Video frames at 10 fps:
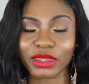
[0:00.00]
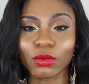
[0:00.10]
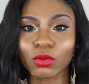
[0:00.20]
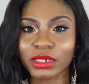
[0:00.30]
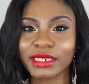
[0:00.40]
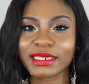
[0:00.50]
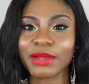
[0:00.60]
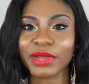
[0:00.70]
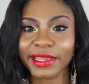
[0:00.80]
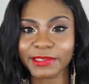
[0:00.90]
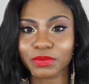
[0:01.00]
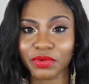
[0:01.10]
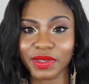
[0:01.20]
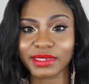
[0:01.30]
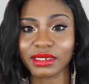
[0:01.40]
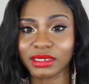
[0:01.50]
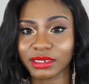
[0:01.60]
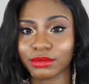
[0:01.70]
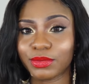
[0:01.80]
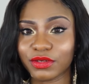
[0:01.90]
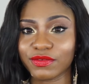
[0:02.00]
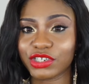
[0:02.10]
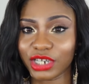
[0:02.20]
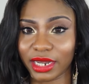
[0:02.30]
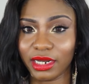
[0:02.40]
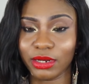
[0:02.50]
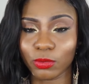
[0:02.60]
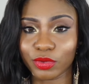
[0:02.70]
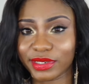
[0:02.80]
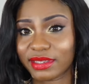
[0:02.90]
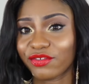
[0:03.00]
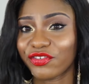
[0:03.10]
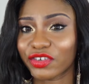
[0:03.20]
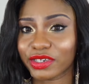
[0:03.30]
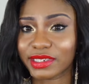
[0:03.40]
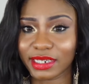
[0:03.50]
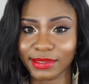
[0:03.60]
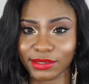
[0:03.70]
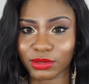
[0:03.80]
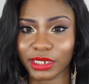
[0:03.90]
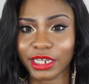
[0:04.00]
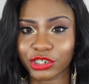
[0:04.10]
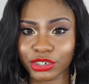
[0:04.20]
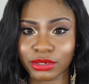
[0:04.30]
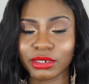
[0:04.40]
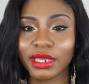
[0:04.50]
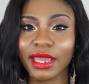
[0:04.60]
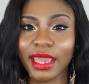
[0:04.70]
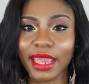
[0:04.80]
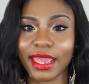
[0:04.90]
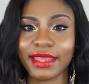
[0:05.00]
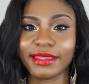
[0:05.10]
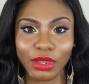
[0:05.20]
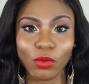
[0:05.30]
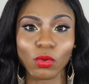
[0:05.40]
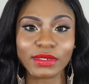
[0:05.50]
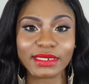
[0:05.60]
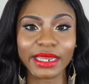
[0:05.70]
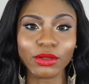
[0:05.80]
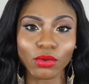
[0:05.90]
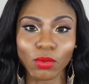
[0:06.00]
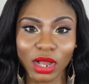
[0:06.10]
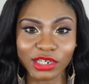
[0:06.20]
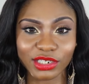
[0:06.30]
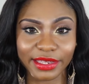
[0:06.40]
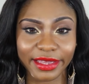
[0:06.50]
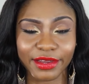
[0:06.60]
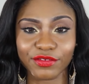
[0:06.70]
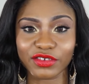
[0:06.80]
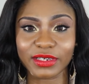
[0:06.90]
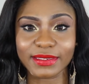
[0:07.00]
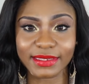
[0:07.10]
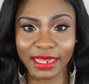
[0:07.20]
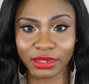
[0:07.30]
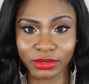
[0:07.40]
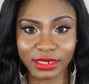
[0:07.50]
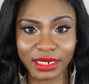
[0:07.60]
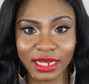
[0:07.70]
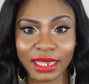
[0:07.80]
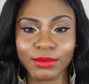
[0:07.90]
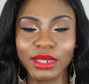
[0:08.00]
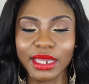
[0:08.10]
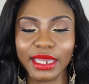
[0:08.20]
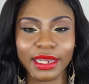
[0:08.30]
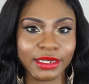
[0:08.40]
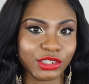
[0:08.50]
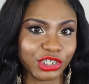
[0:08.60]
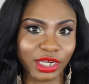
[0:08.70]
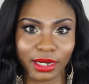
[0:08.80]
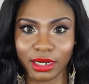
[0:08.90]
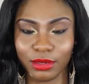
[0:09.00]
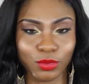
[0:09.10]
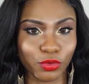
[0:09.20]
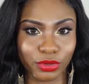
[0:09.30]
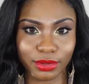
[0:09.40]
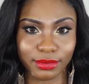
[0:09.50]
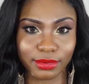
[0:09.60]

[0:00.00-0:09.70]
The only time I experienced a little bit of shedding was the first installation, and once I could wash the hair for the second time, it didn't shed anymore.